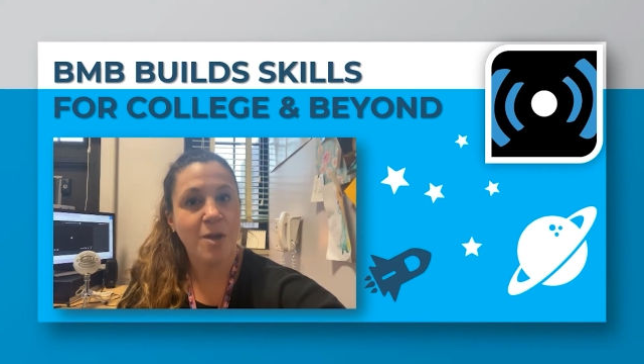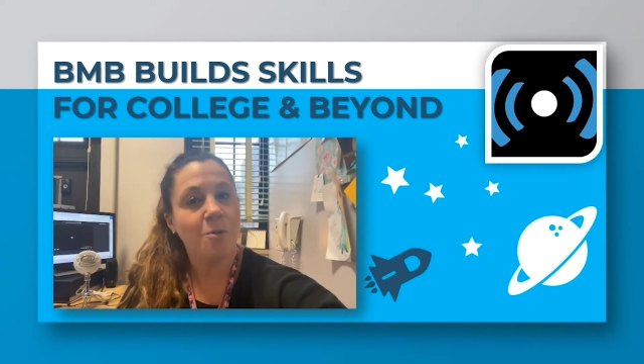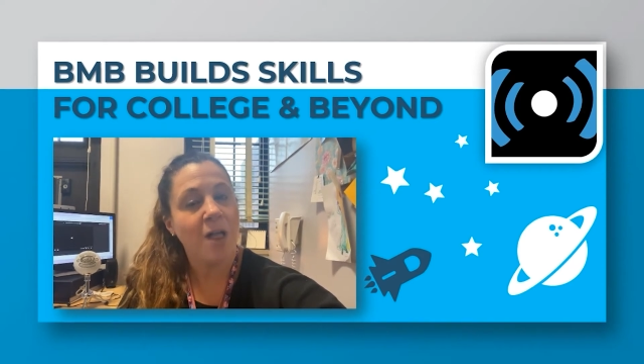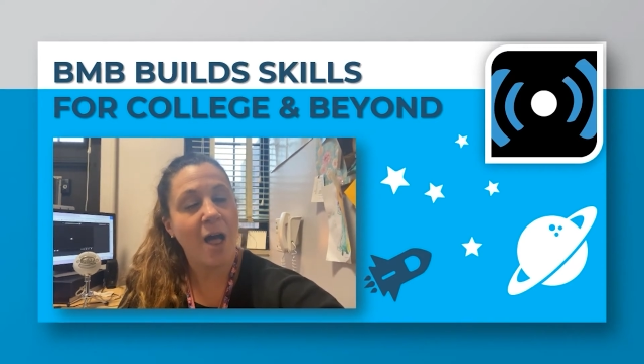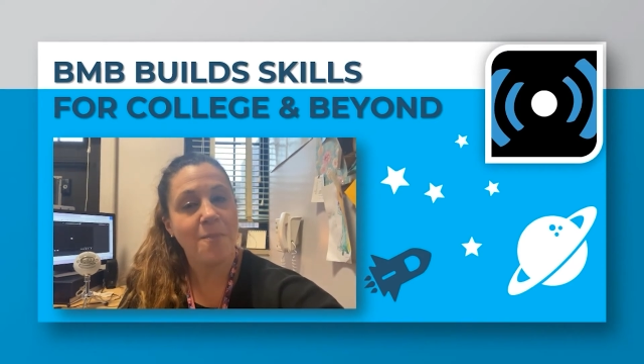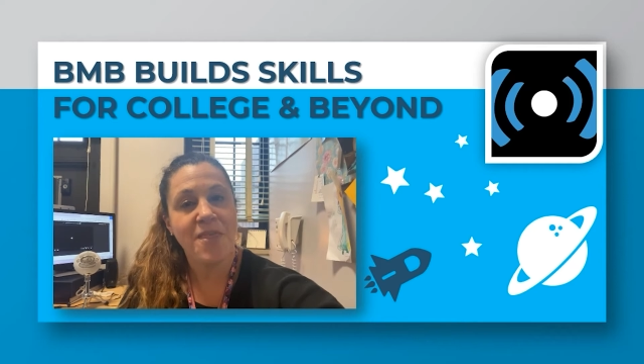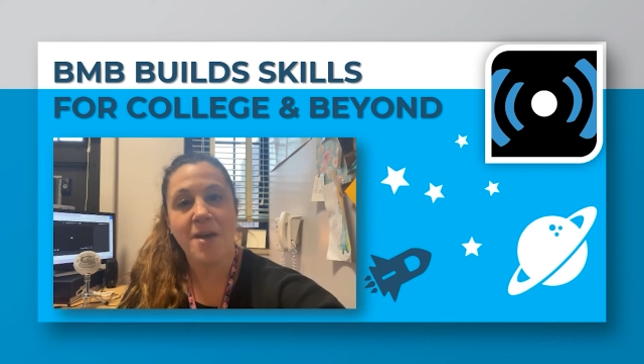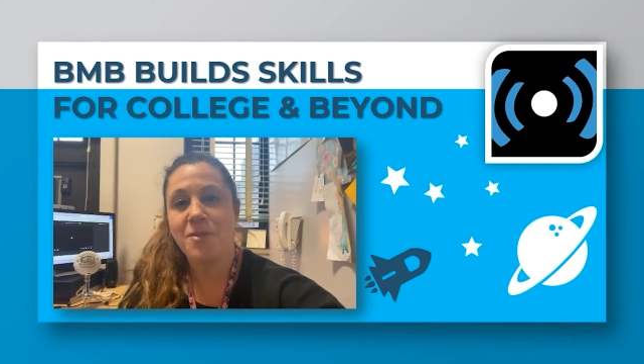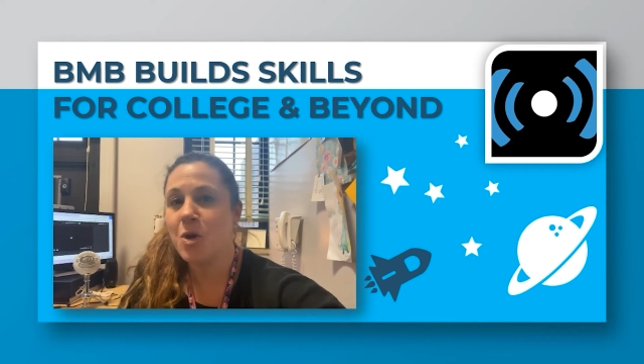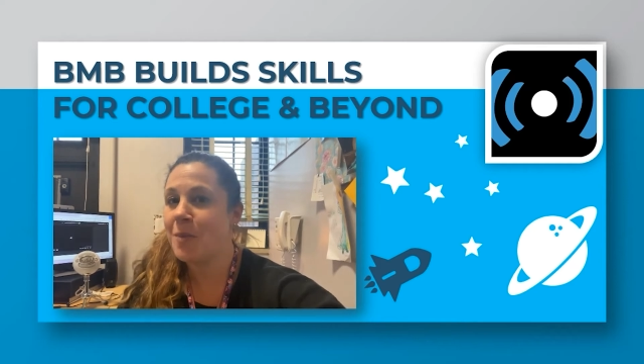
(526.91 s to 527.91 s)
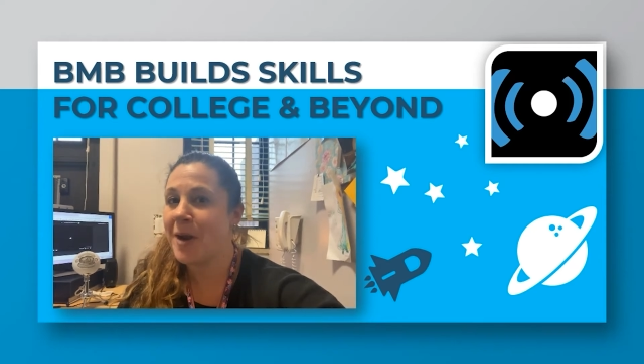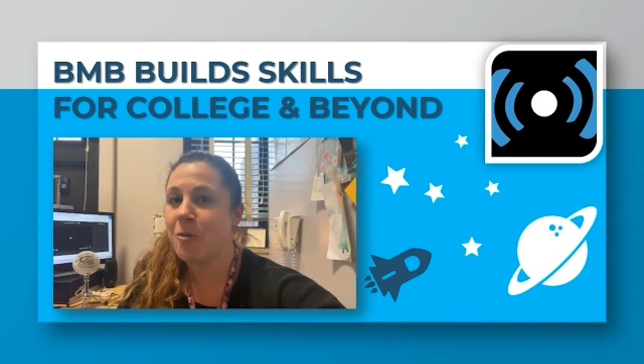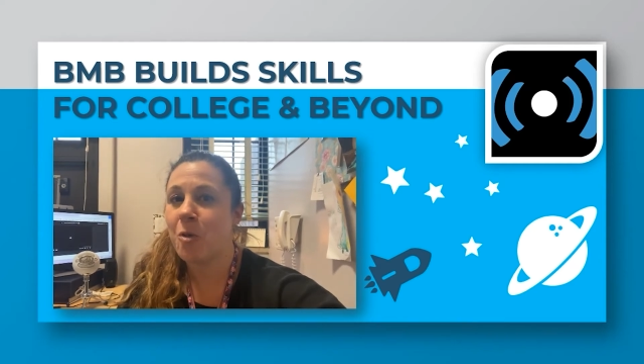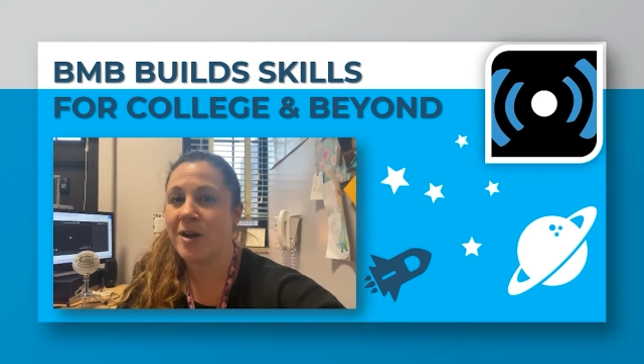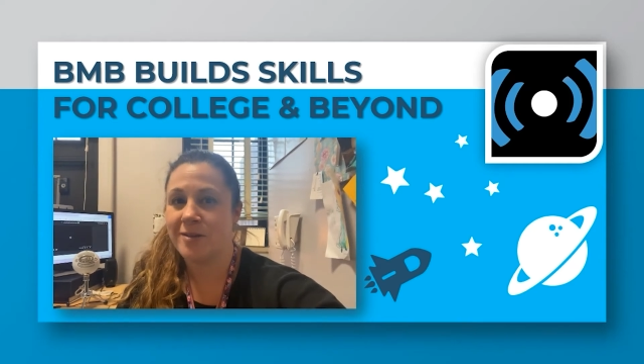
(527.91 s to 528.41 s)
will help them no matter
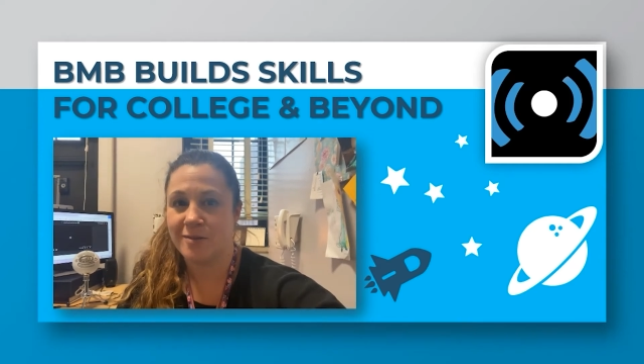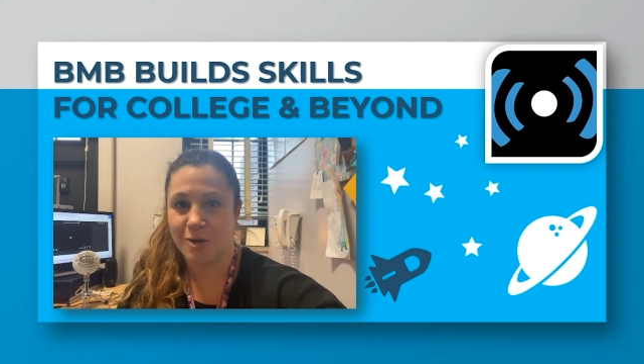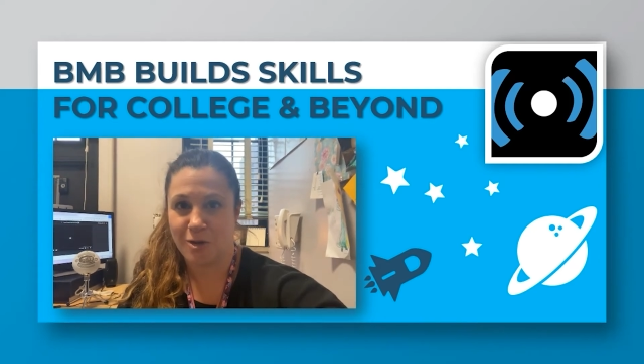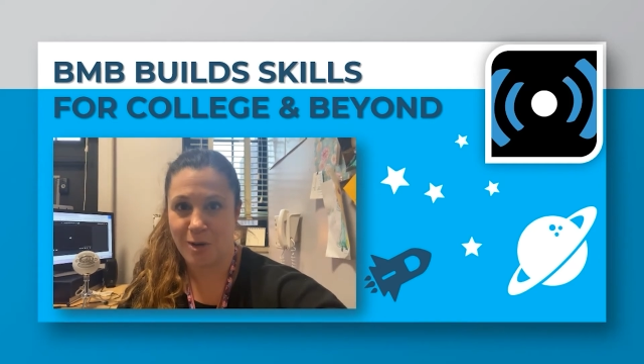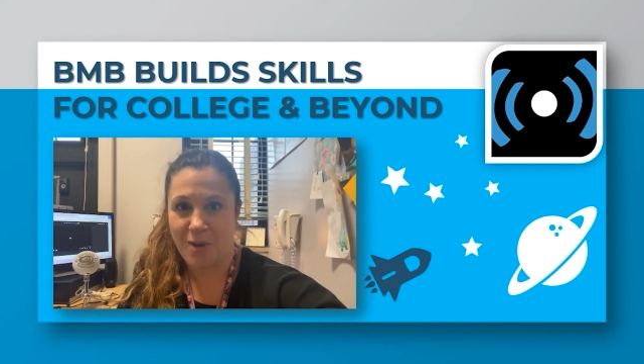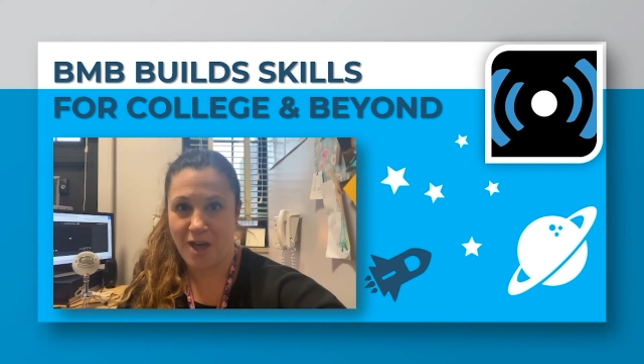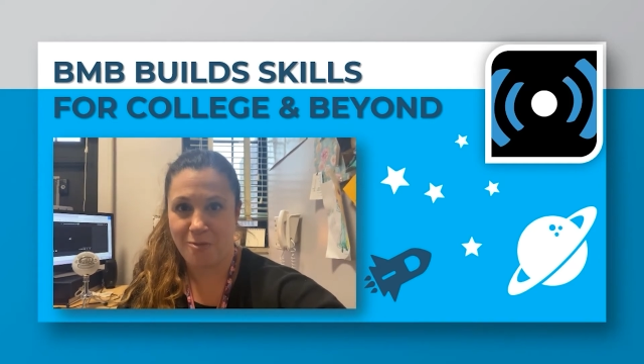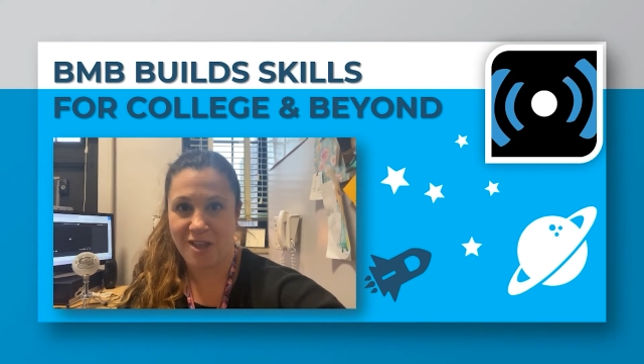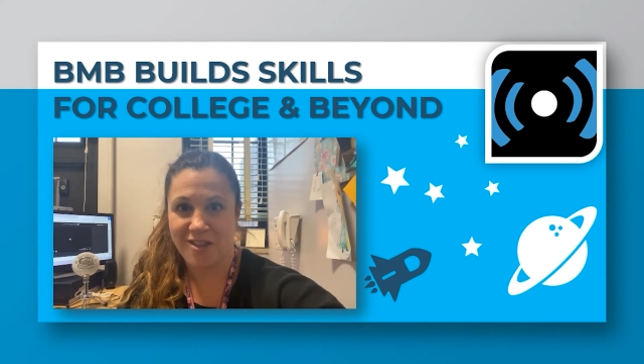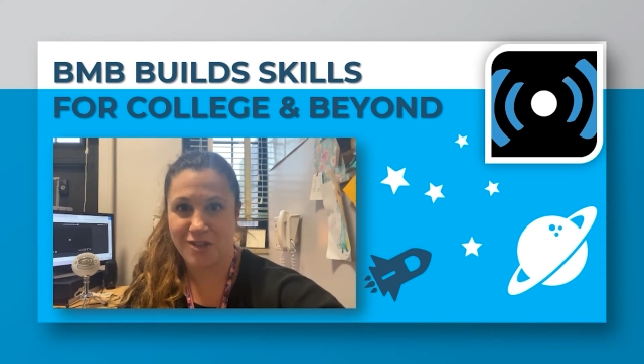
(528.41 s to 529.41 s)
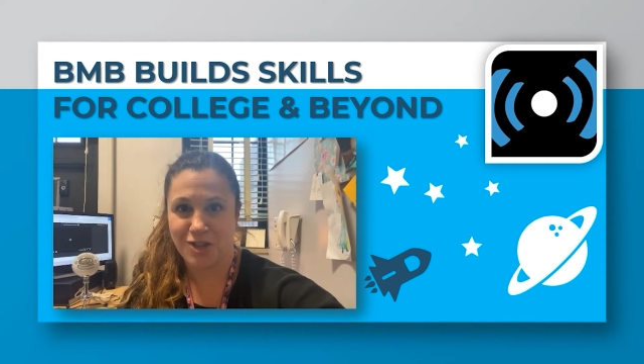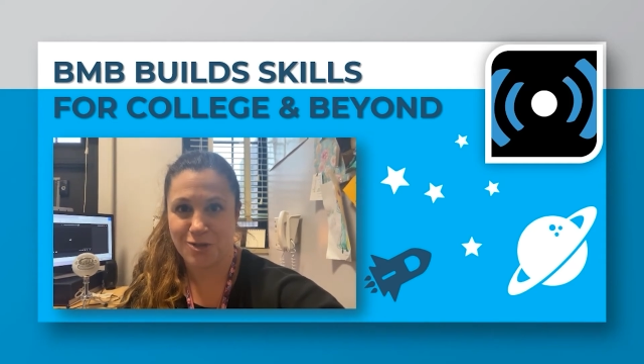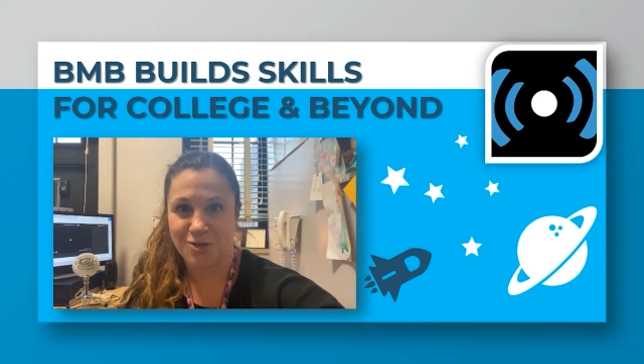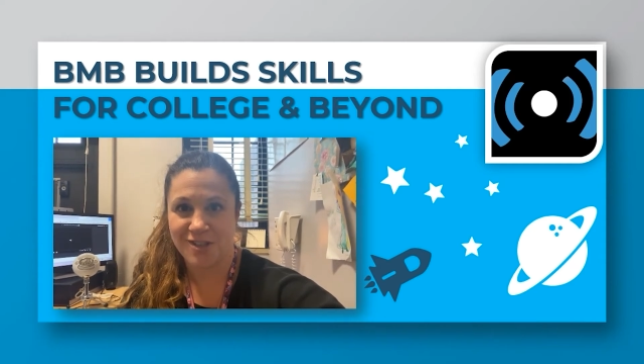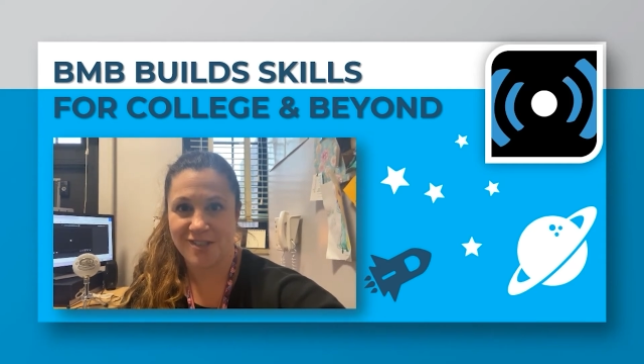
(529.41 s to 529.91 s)
what career pathway they
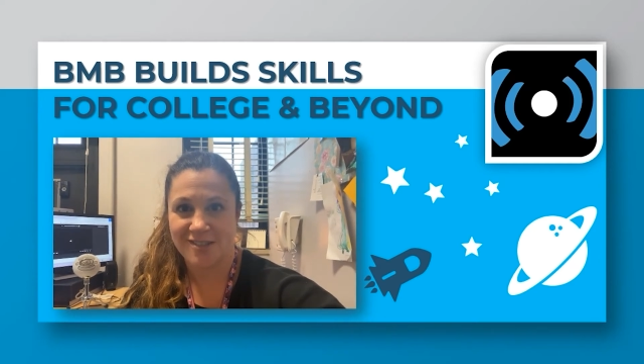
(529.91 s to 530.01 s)
choose.